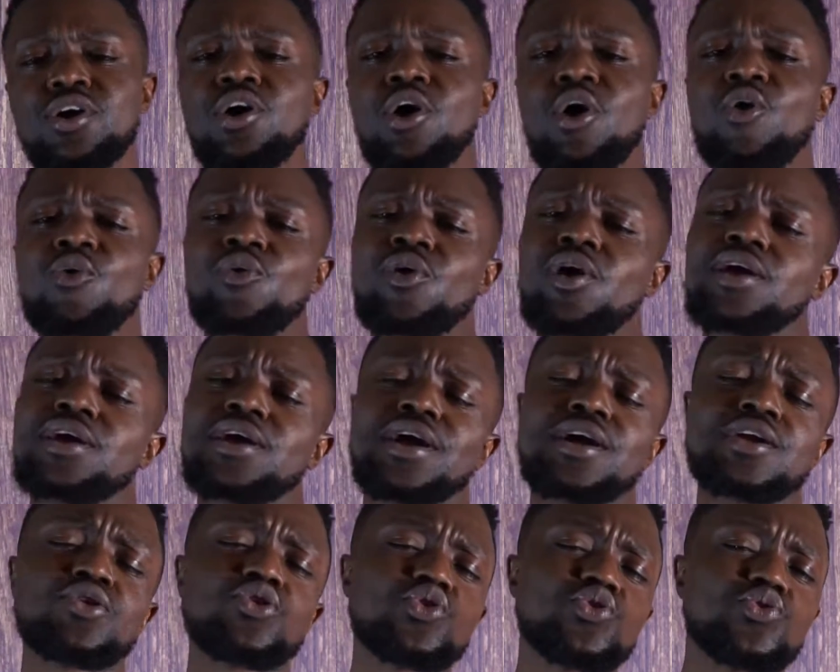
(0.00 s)
All right,
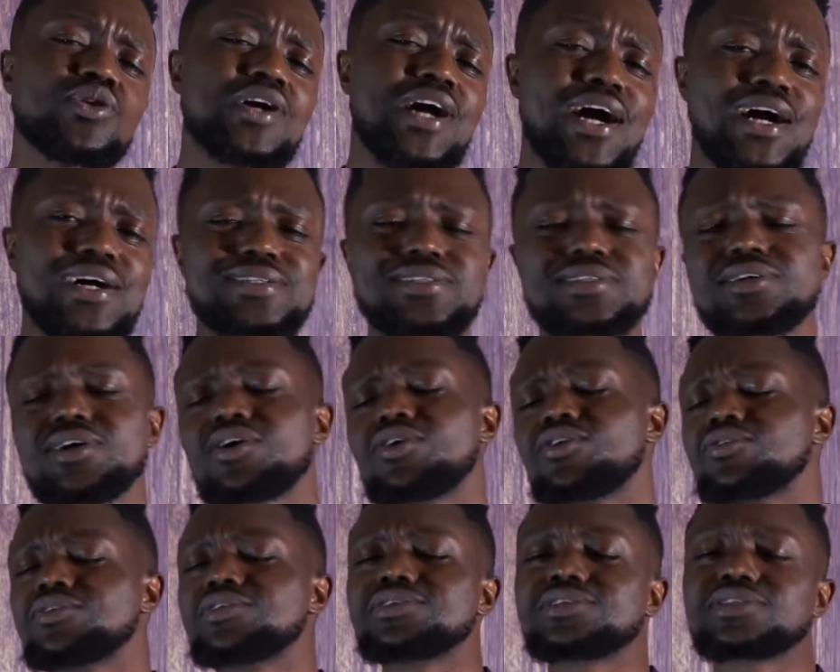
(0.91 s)
I know you guys
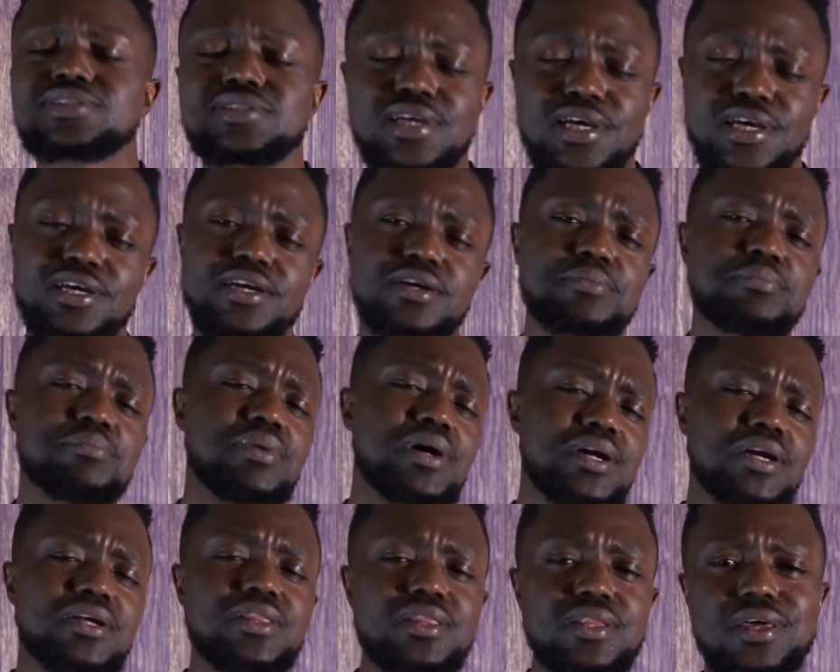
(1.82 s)
heard the saying,
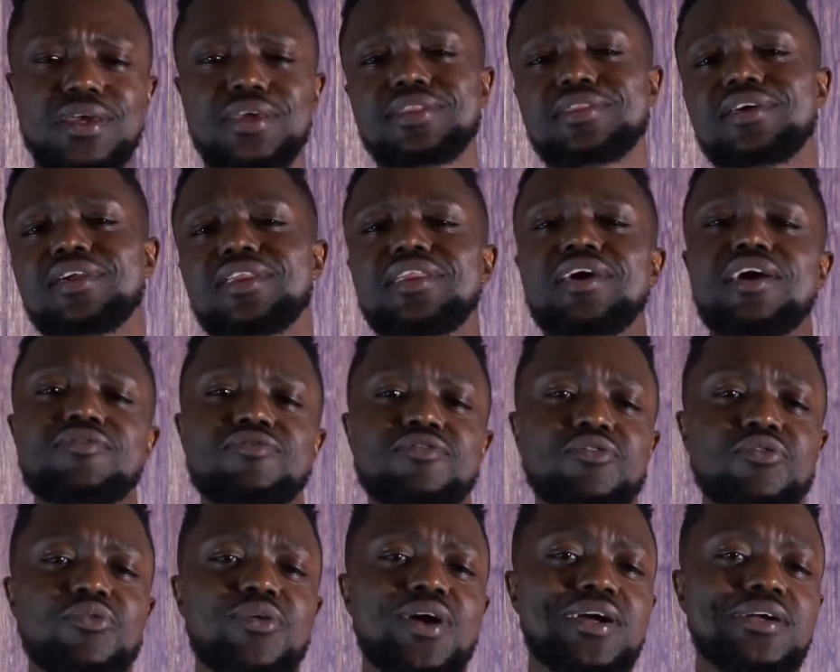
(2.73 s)
better late than
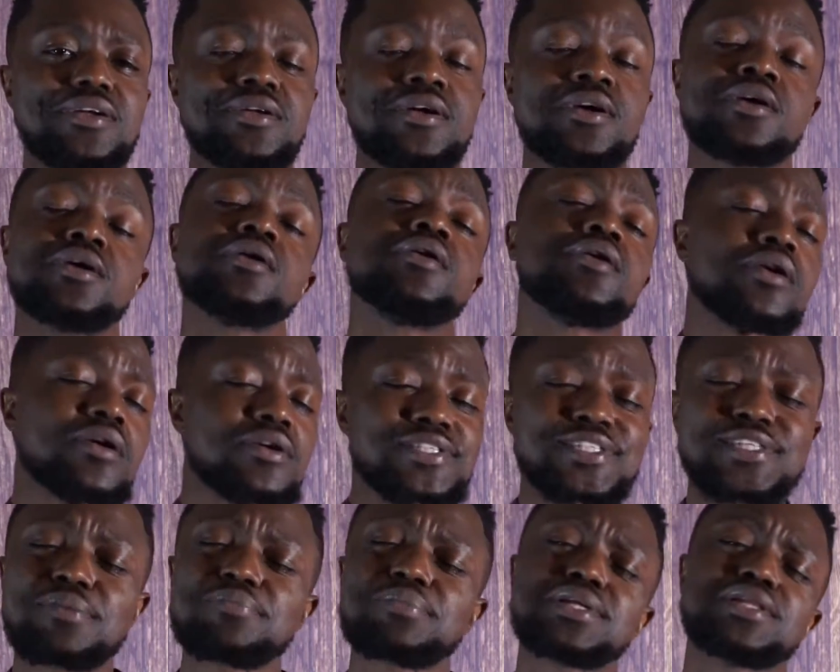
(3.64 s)
never, right?
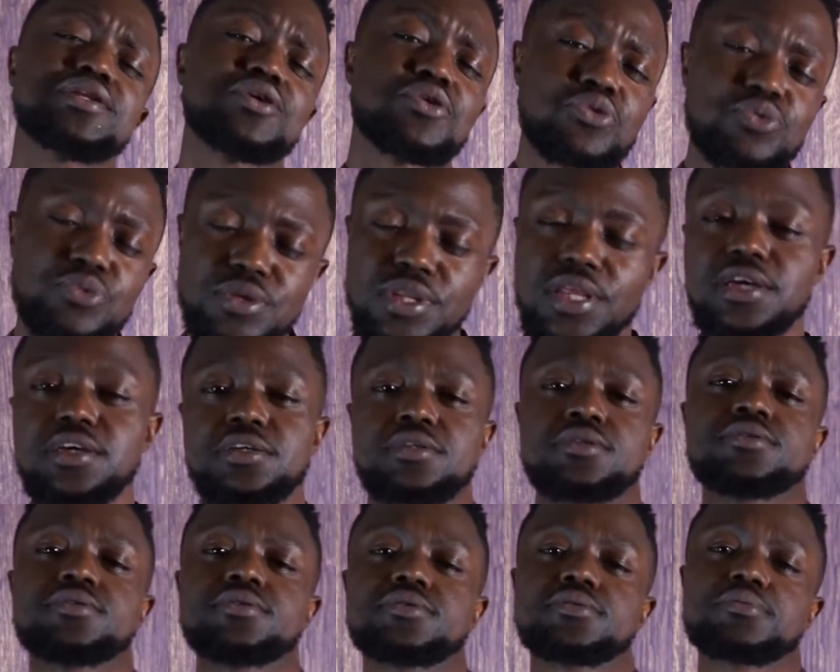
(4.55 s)
Because I'm a little
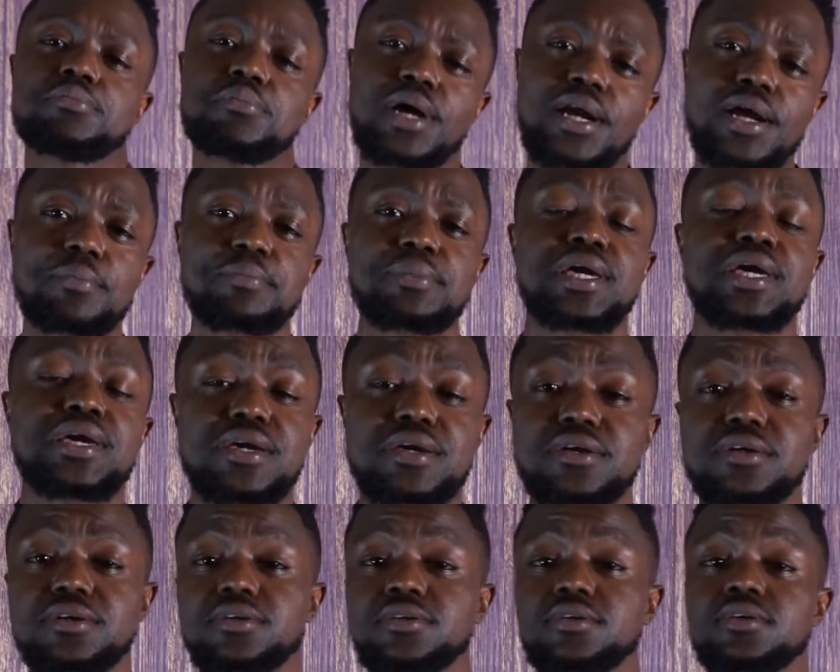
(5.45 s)
late, but I'm
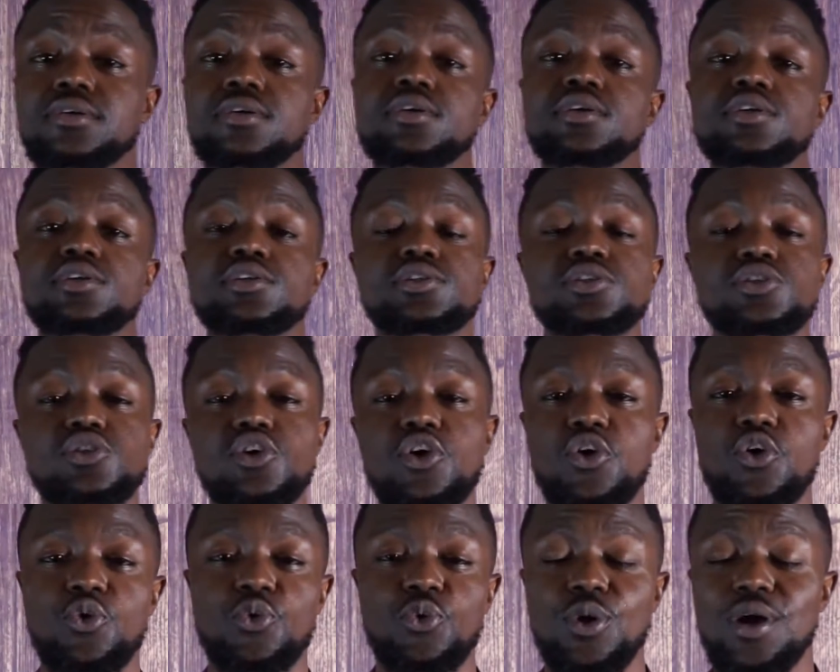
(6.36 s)
here.
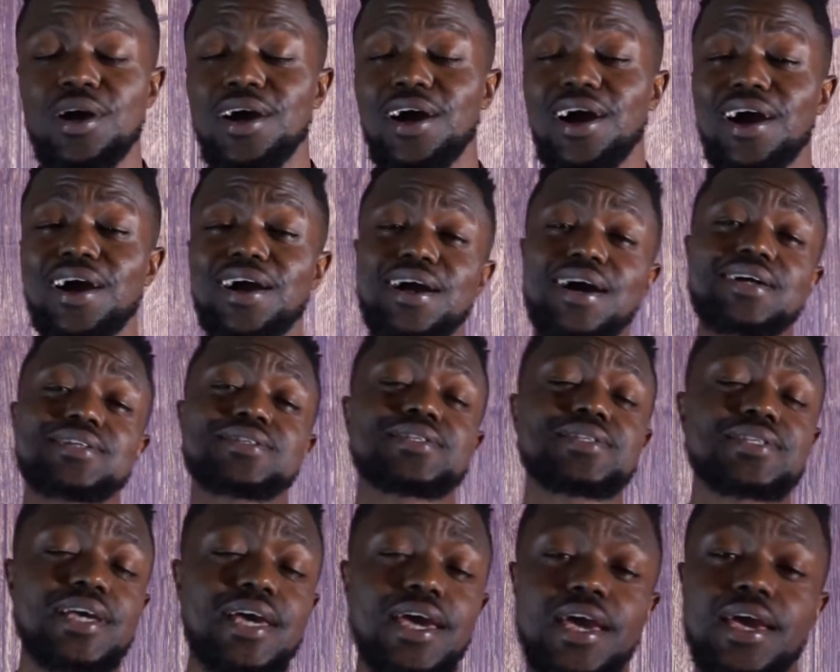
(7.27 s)
So, I
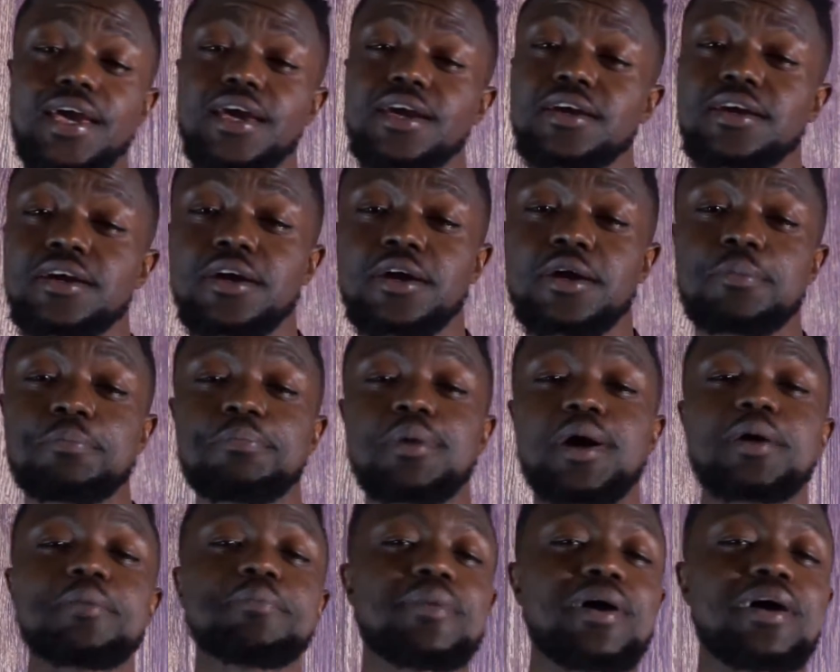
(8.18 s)
got tagged
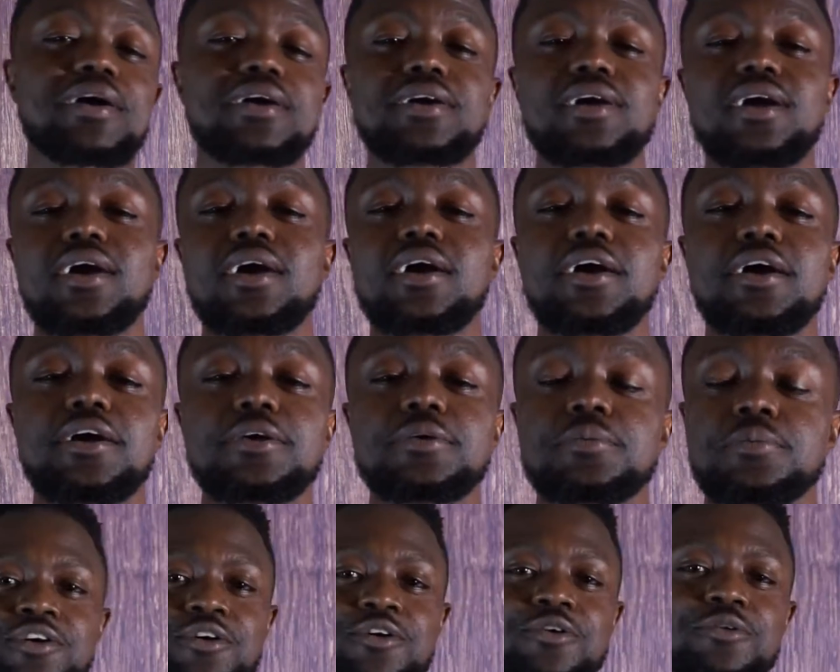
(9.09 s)
by my guy,